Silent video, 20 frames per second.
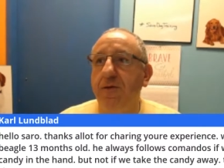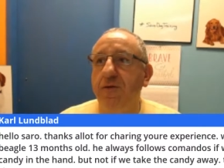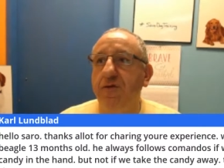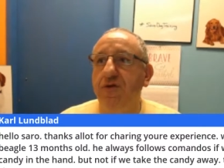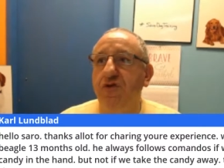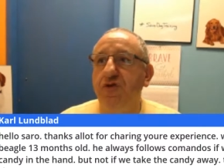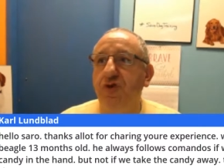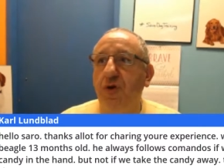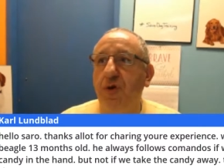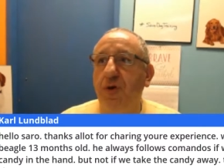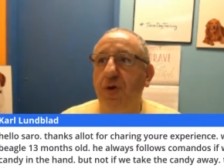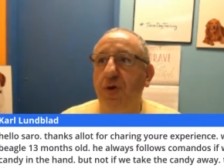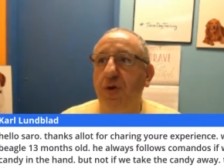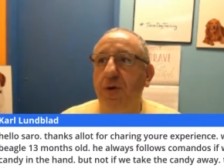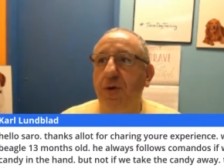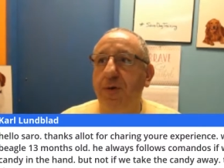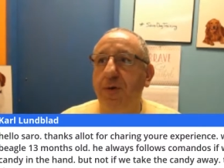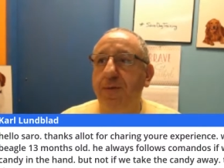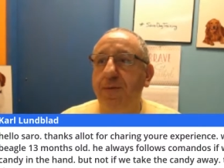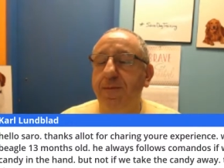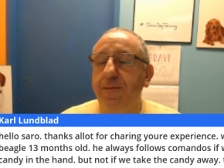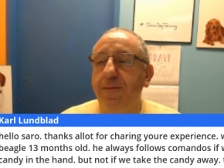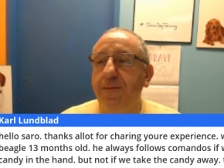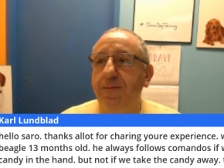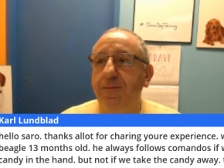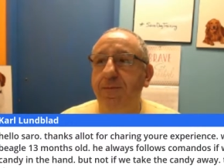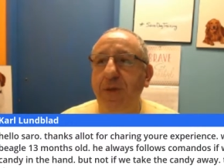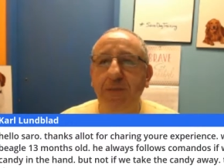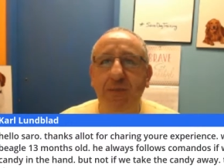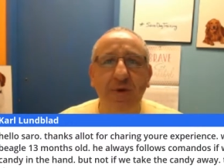so
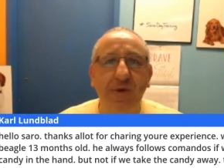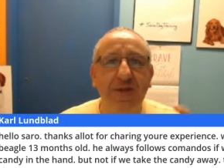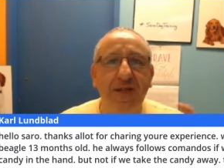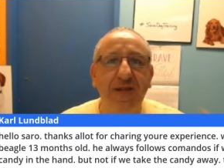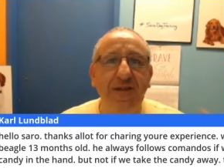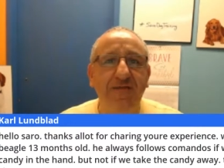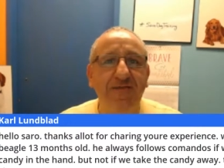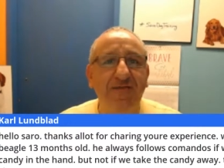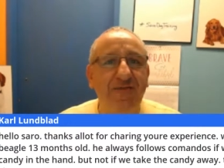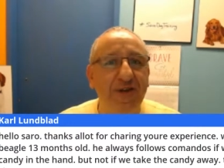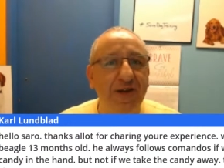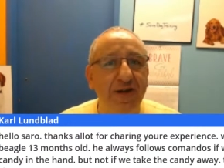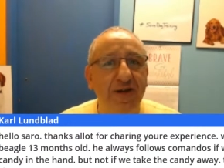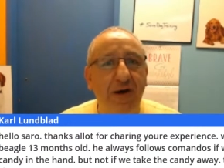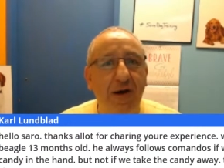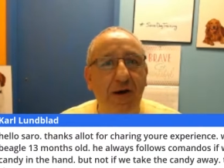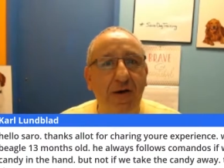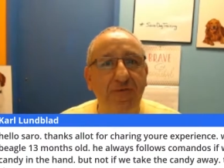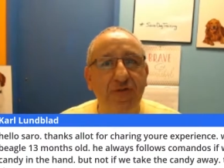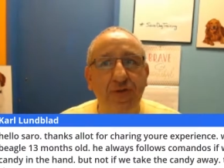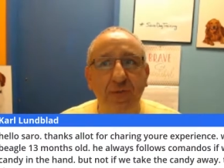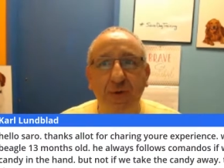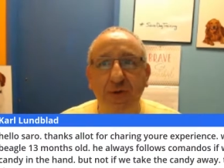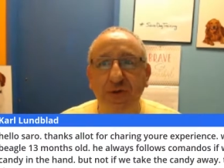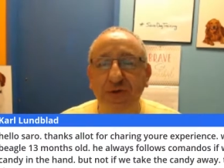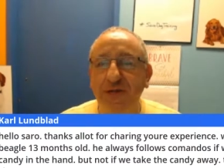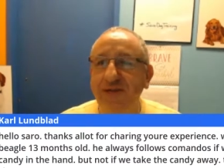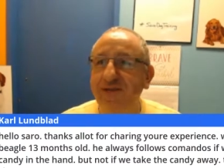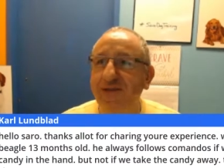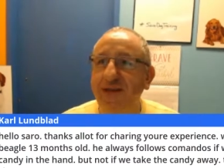people didn't feel comfortable
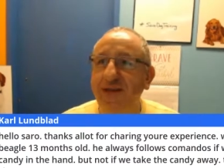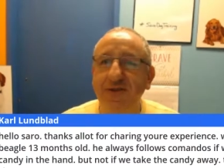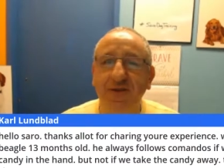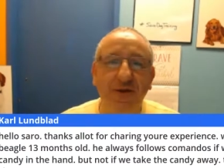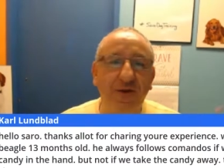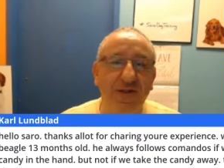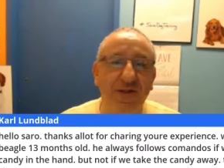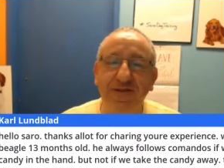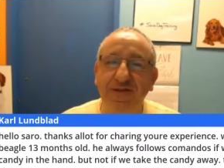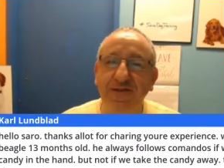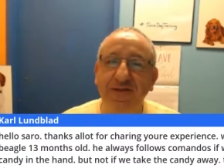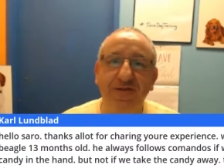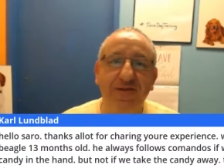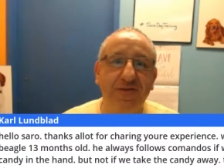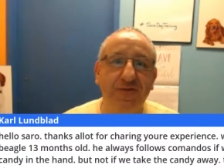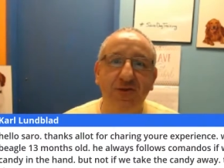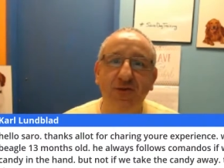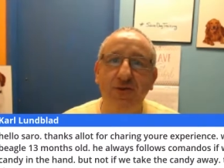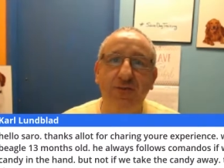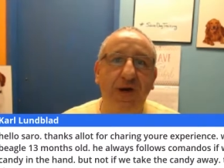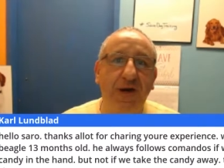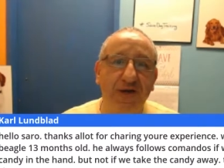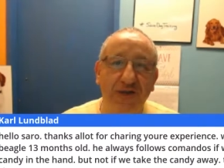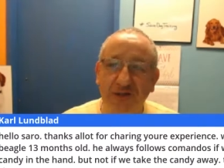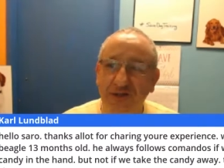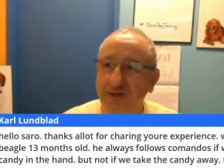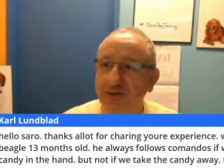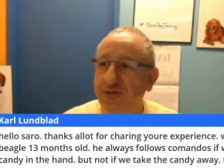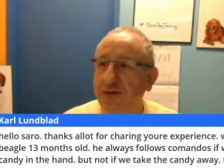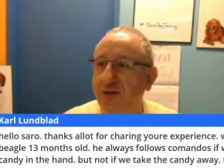they said you know this is too
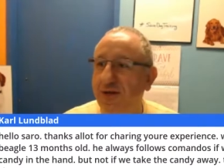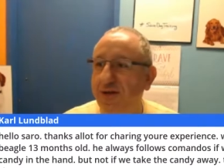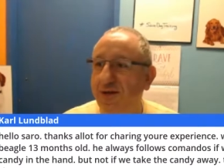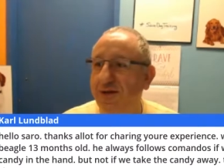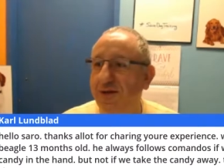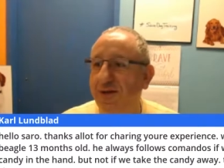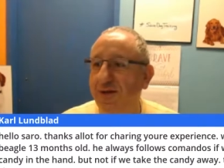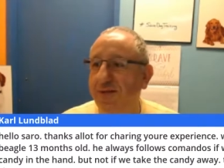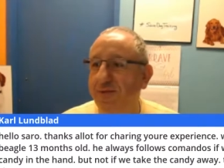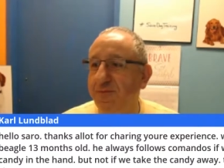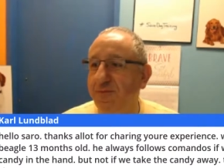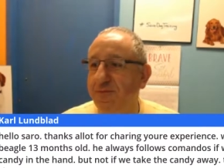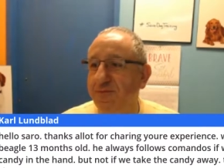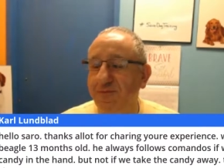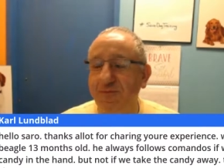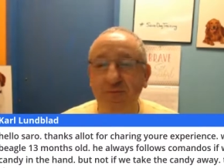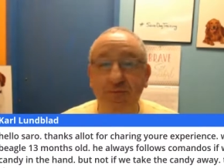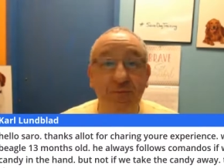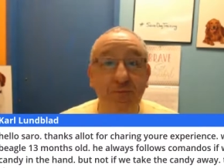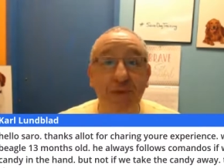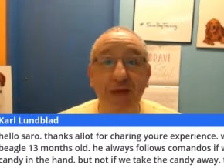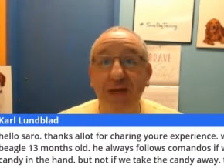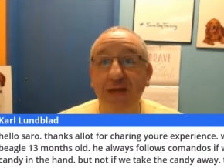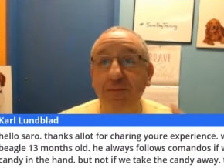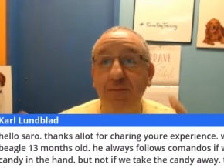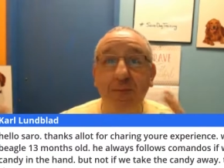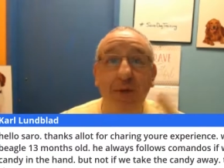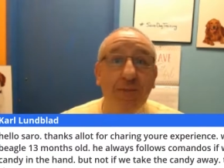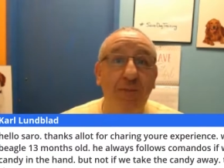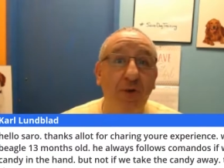much the, uh, many
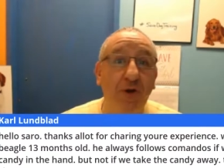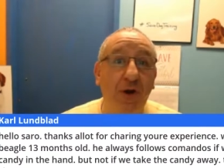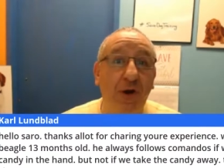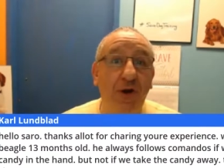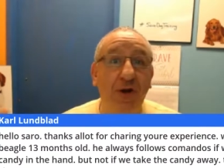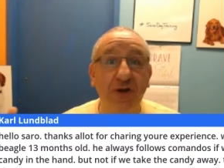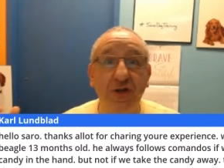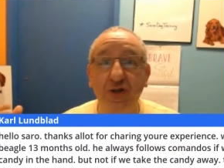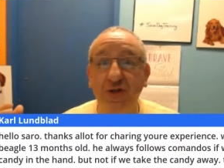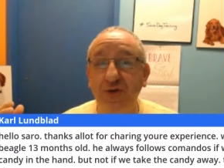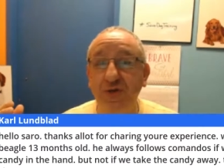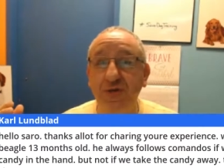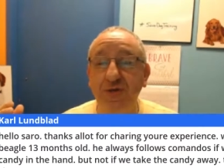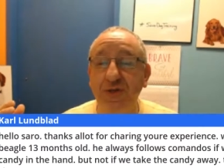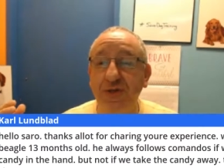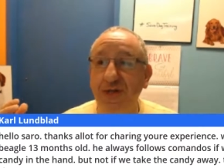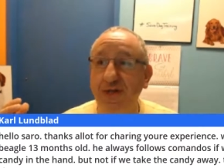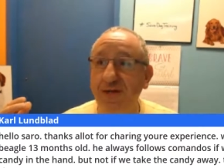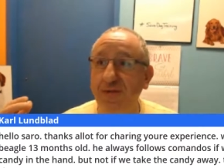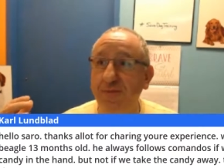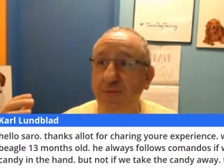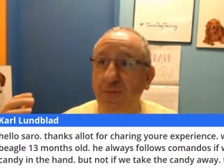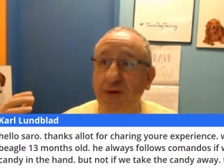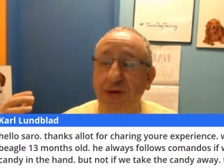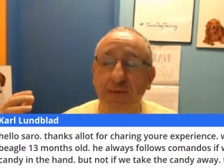people argued and many